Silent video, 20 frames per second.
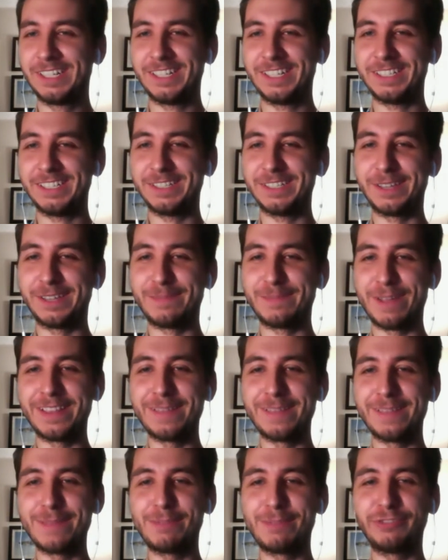They
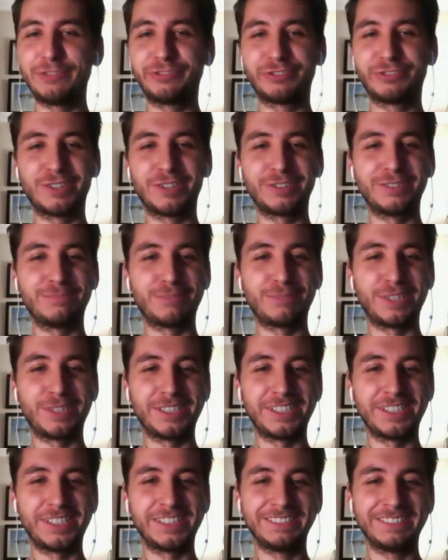may be struggling,
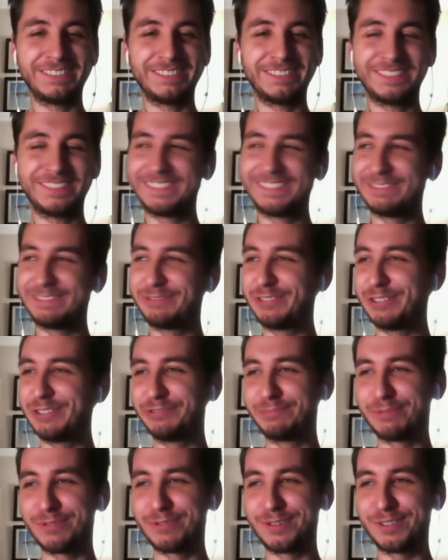but still
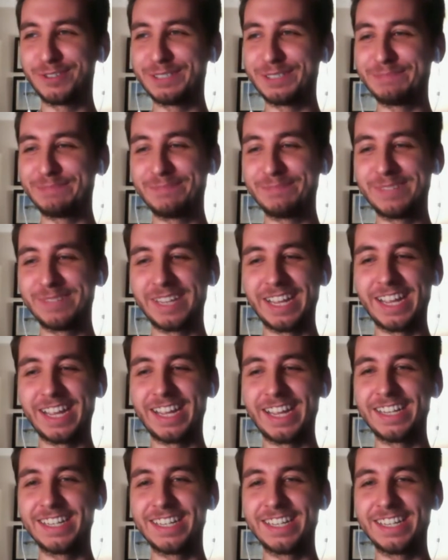supporting them,
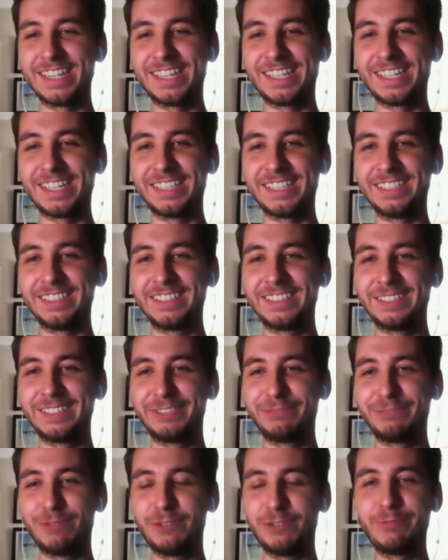and
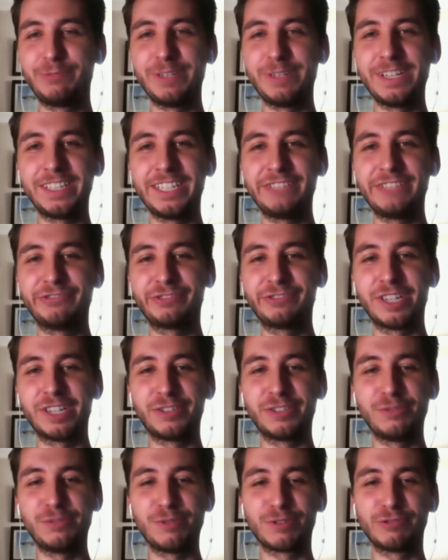supposed to be at least
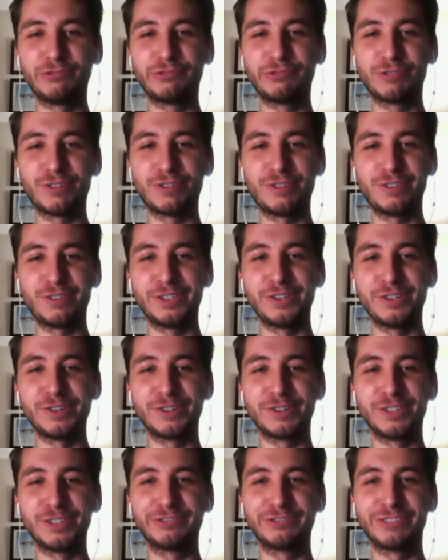200 strong in New
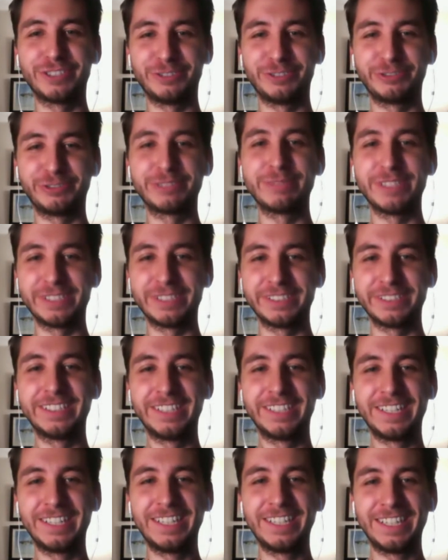York, so it's gonna
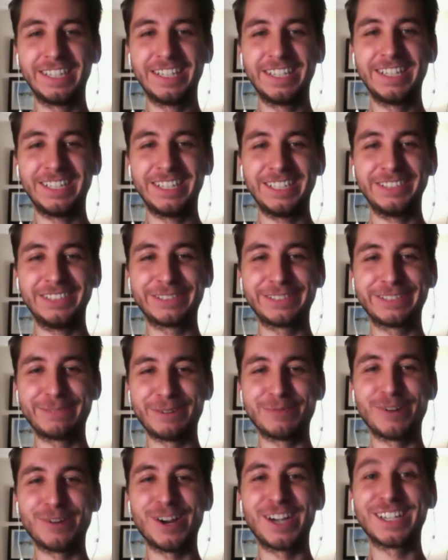be
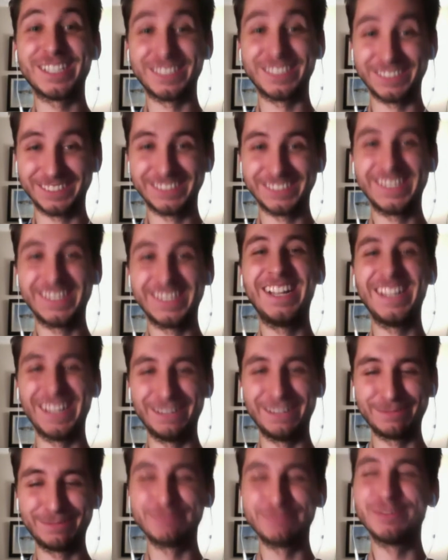rocking.
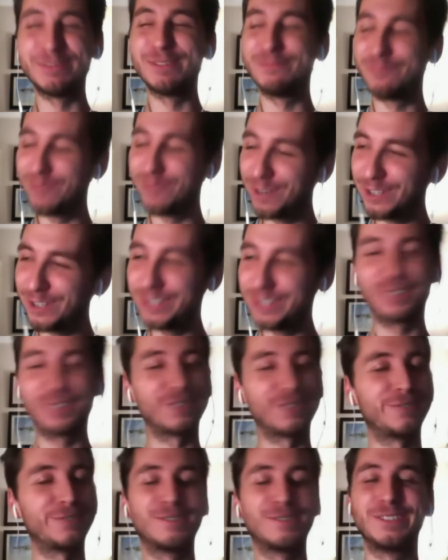I'm really looking
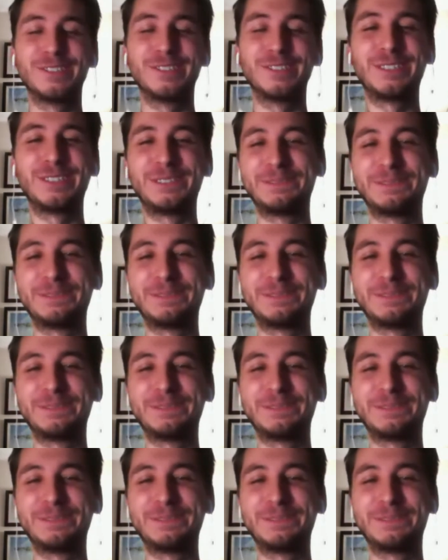forward to it.